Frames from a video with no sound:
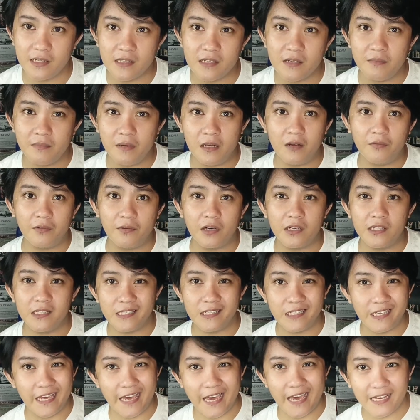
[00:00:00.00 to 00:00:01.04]
That's the meaning of our
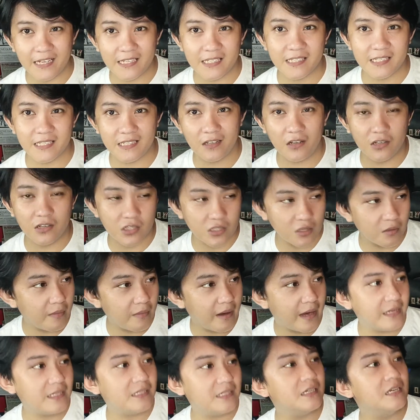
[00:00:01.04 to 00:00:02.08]
CX,
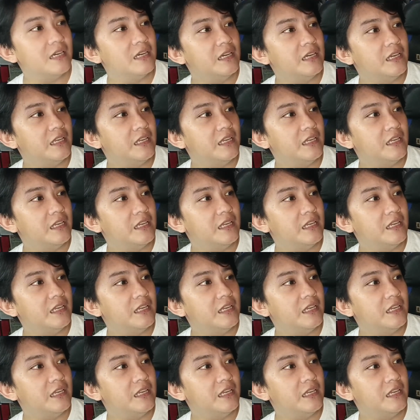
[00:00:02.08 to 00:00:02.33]
customize.